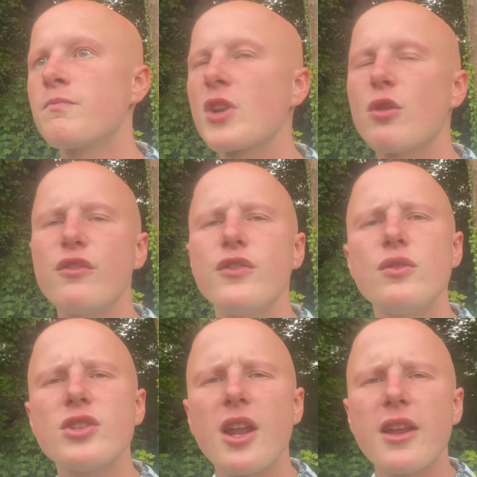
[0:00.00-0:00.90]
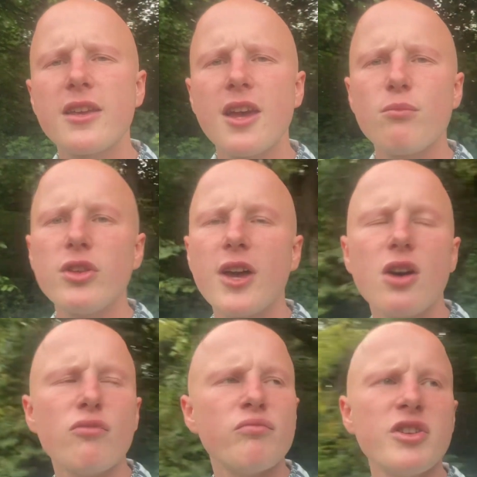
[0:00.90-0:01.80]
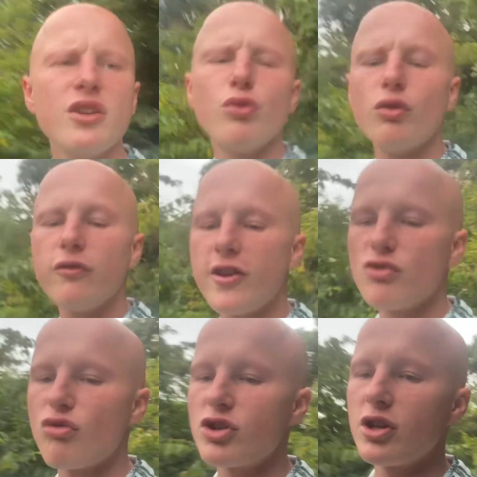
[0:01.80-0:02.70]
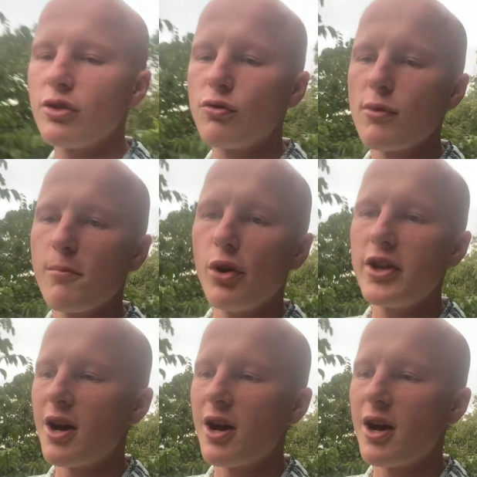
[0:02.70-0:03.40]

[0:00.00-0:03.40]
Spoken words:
I refuse to let it get me down. The endorphins rushing through my body.